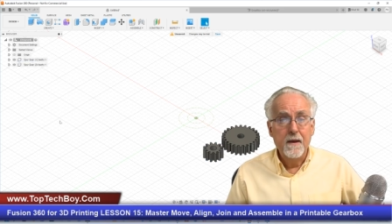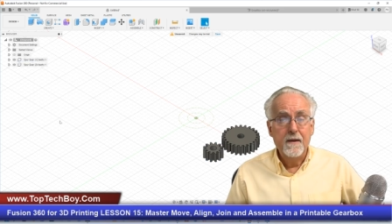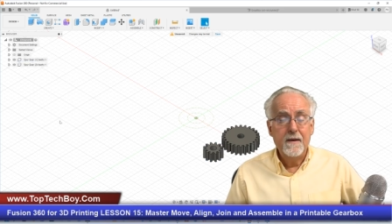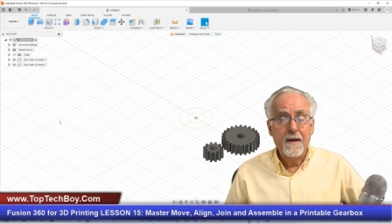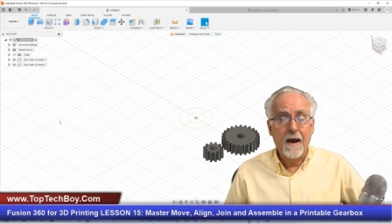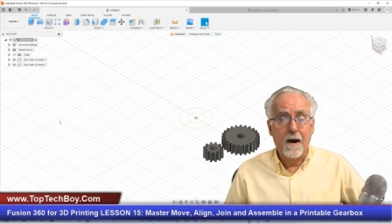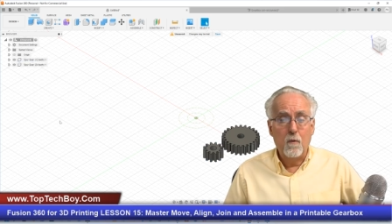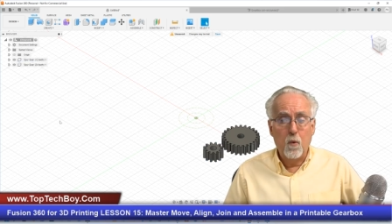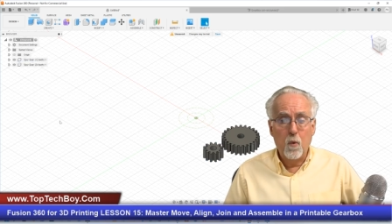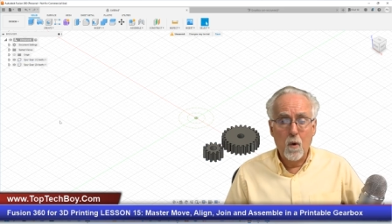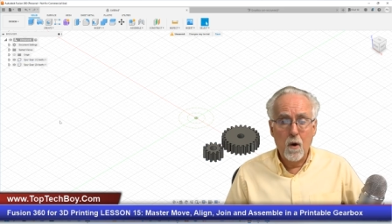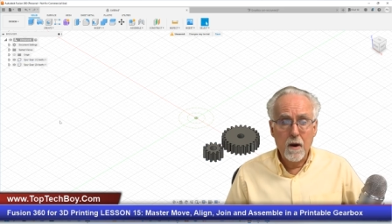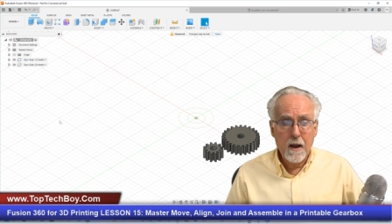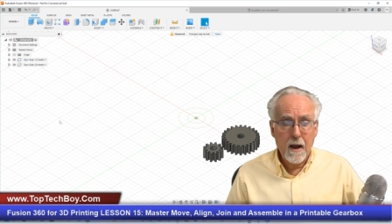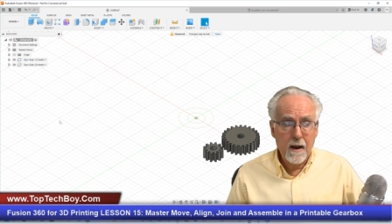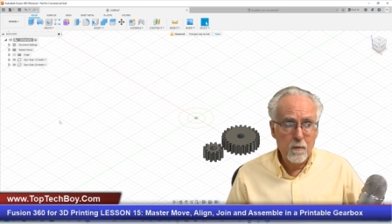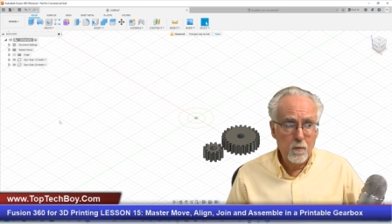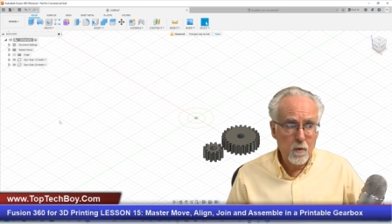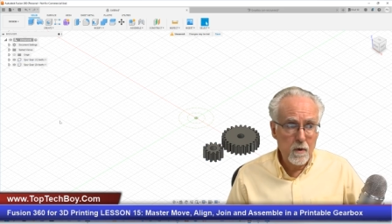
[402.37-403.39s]
Now, what
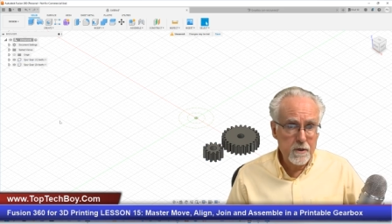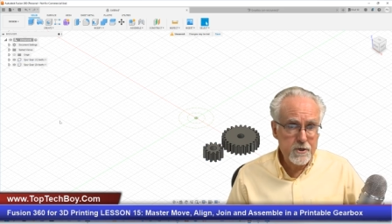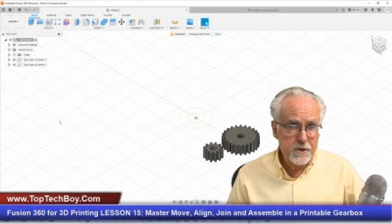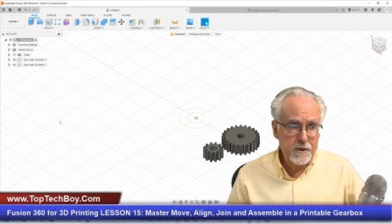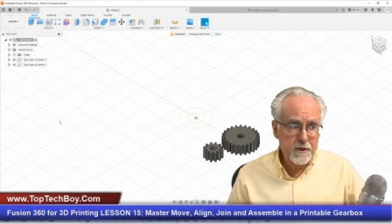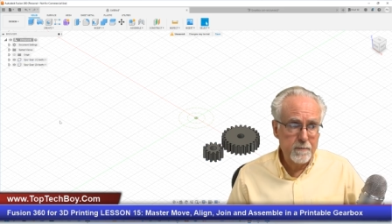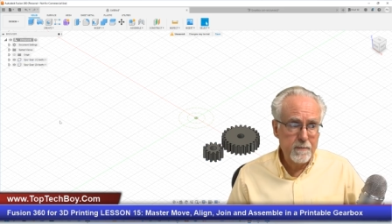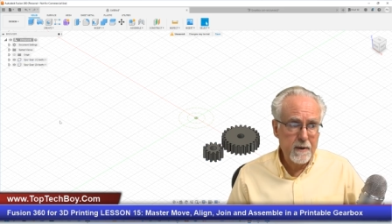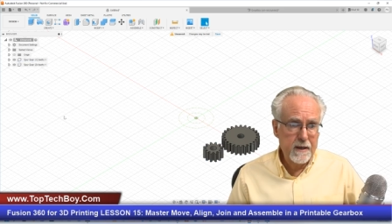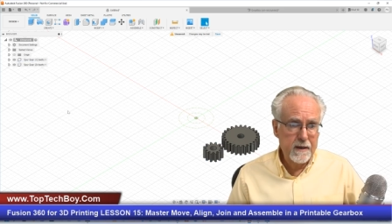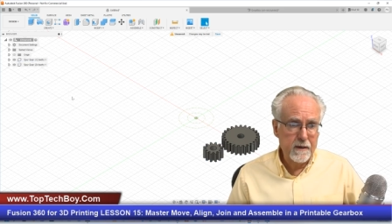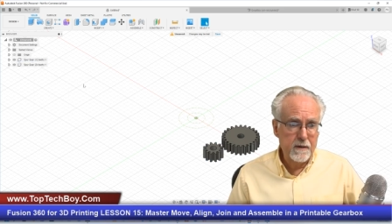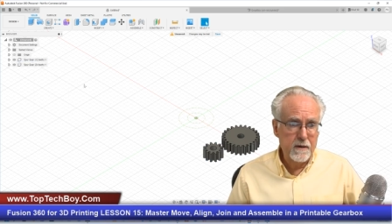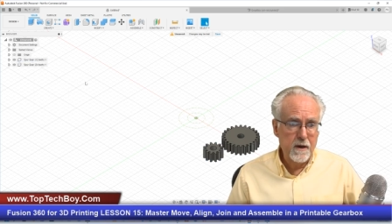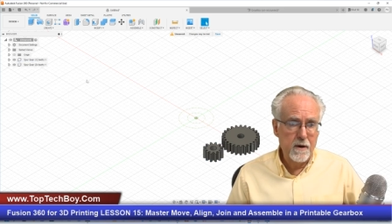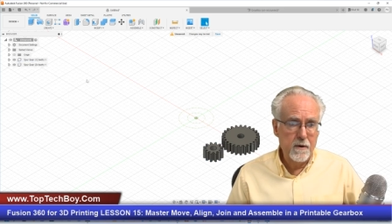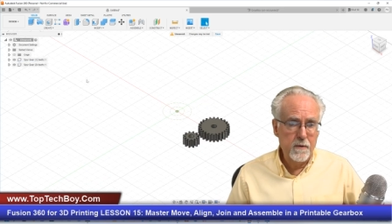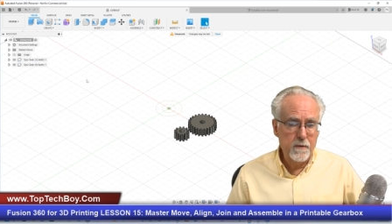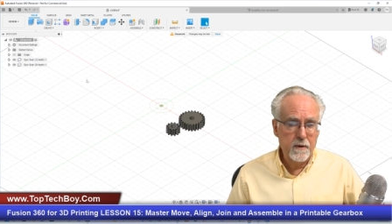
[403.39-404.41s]
I want you to make
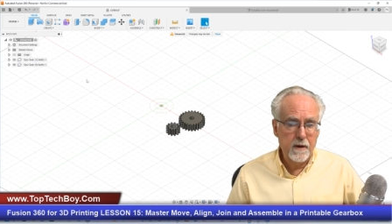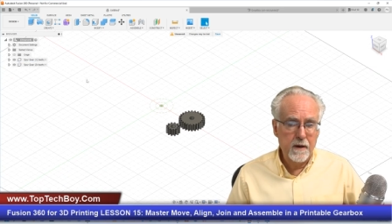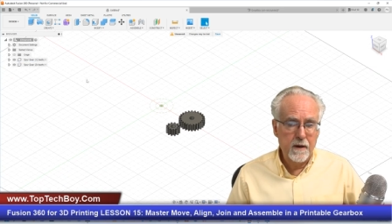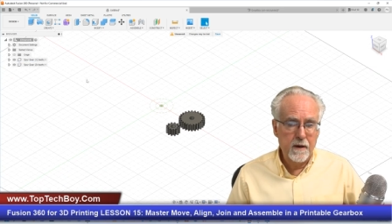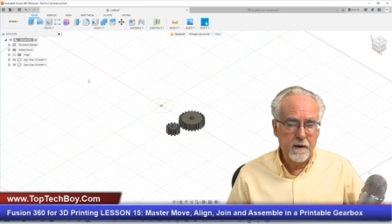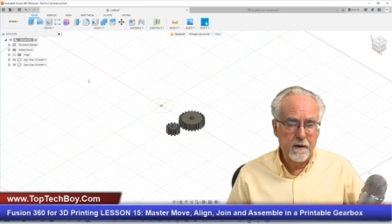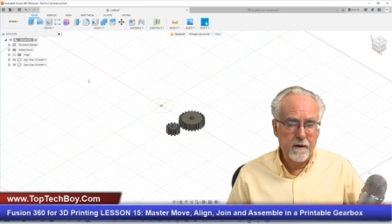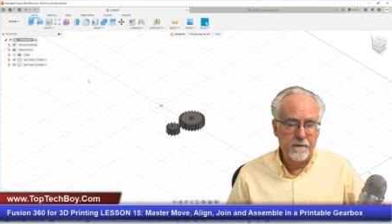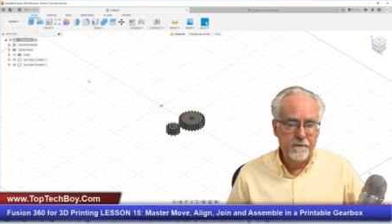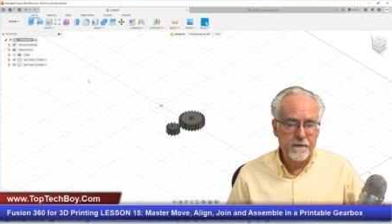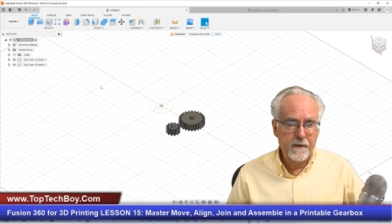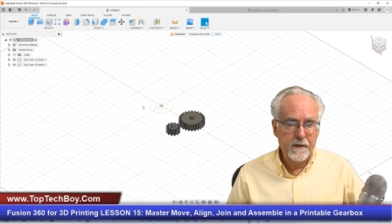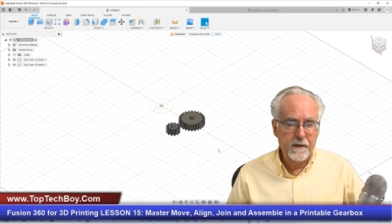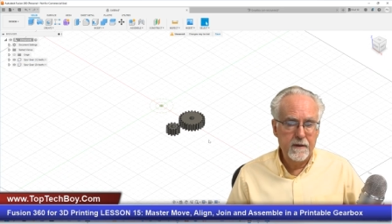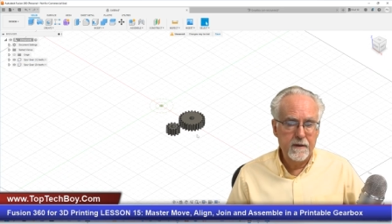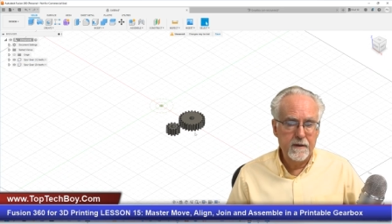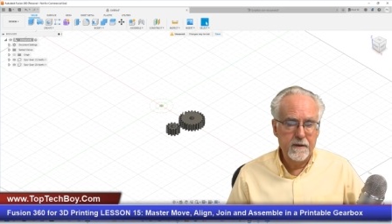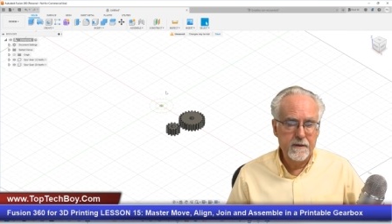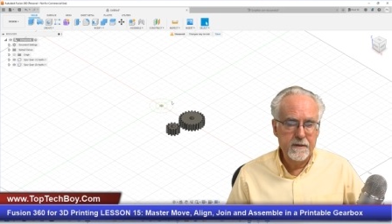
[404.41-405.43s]
note of
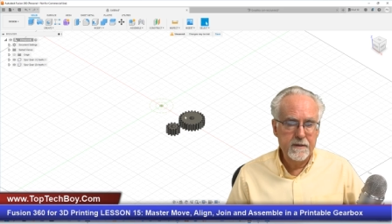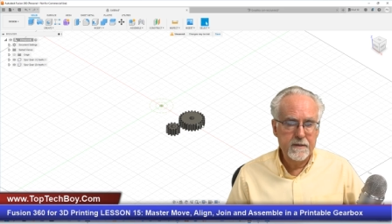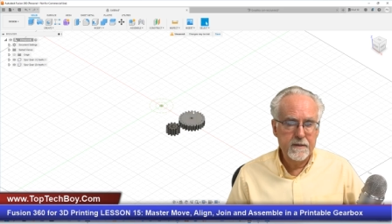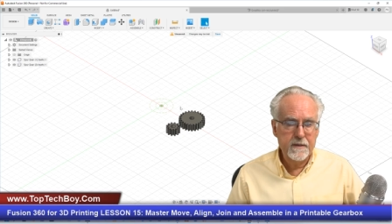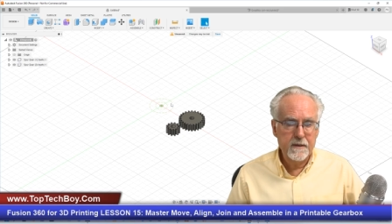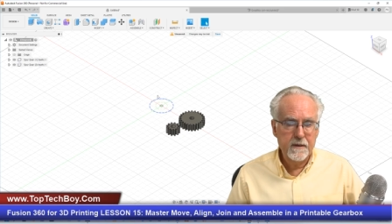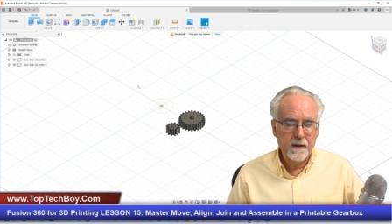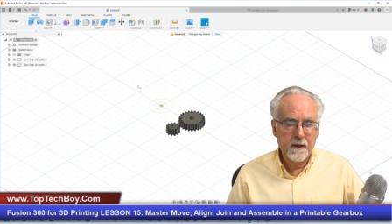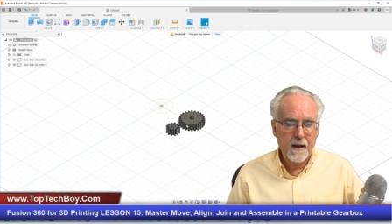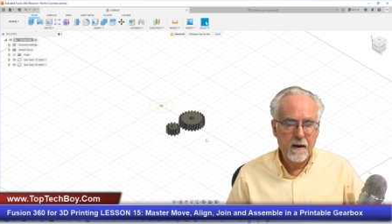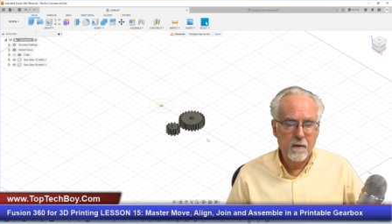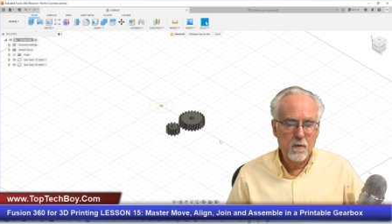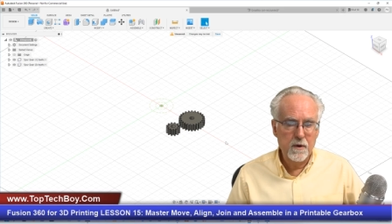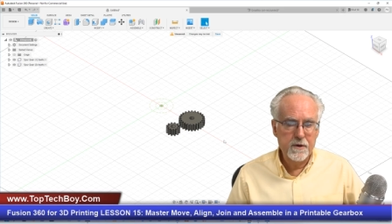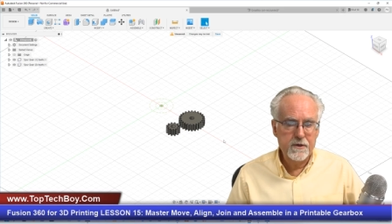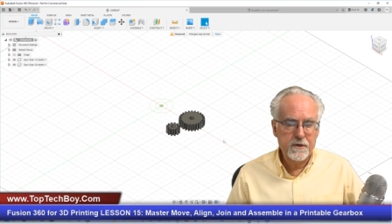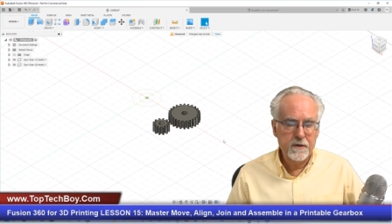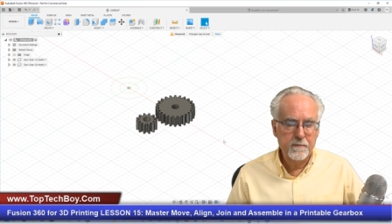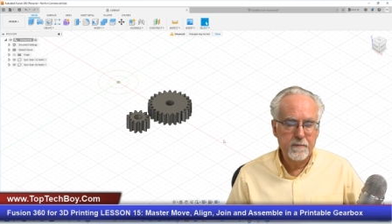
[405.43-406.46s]
is I
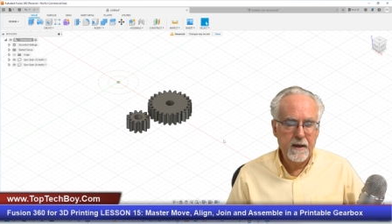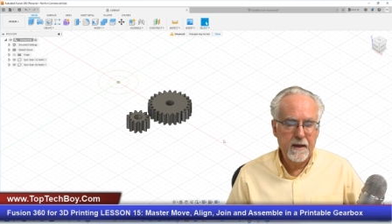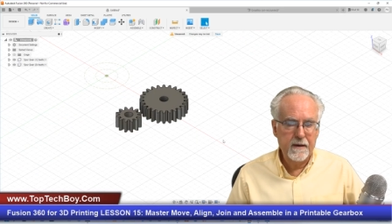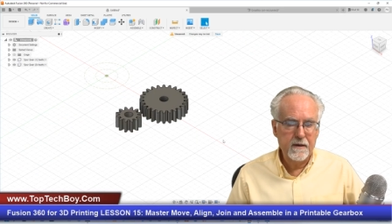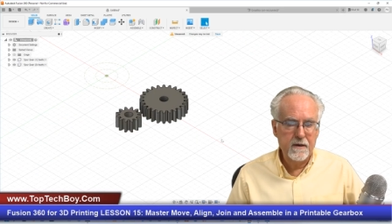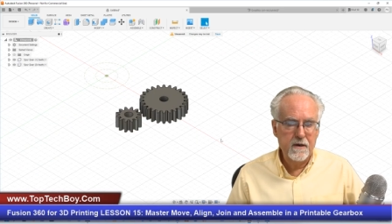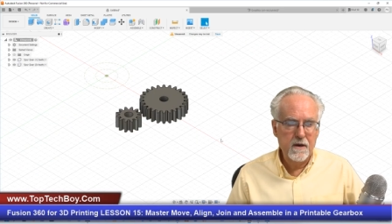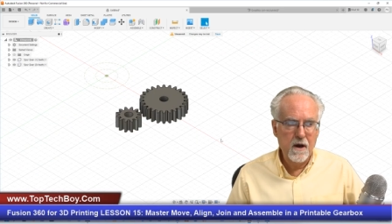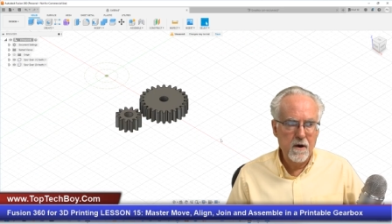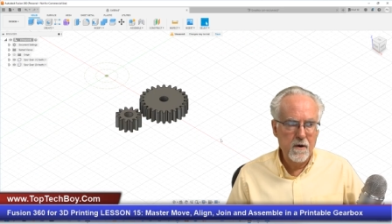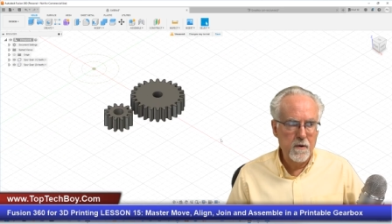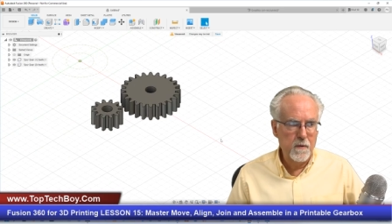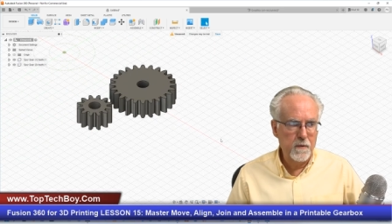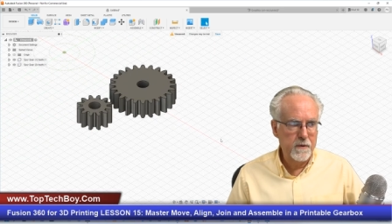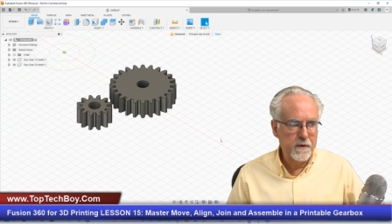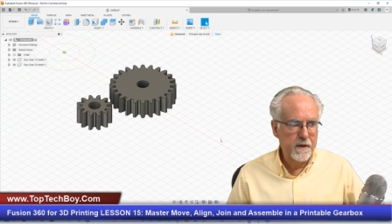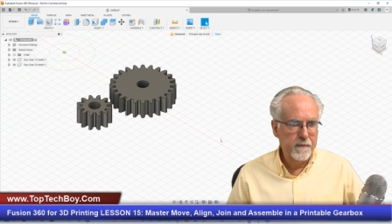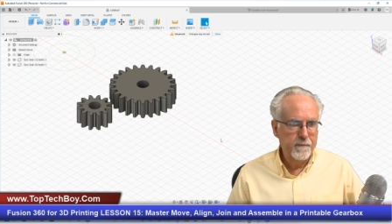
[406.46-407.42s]
want you to make note